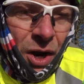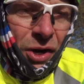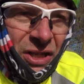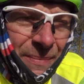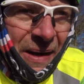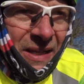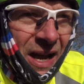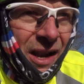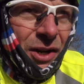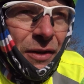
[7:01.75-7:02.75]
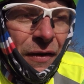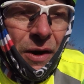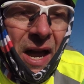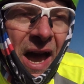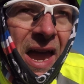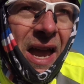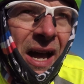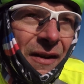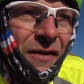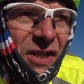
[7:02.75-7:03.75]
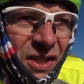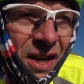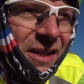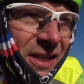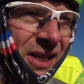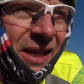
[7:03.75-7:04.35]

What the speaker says: course it meant I lost a few K of distance